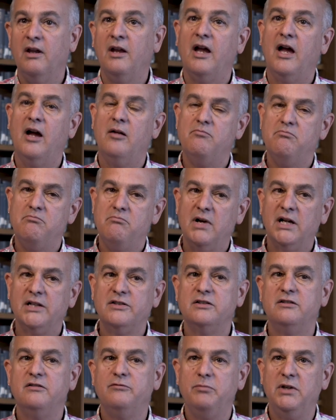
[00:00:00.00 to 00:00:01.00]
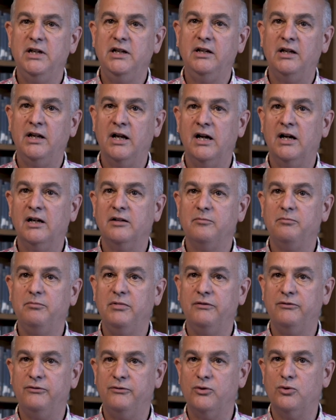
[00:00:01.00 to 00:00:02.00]
and must have been cut
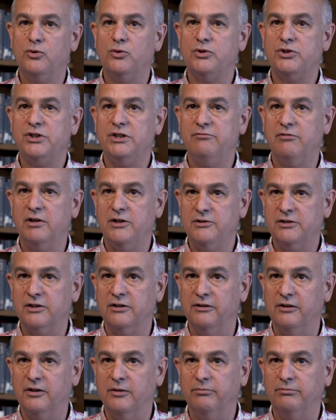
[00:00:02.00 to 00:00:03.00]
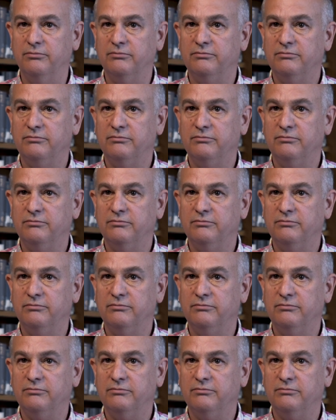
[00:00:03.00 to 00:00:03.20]
before she wrote on them.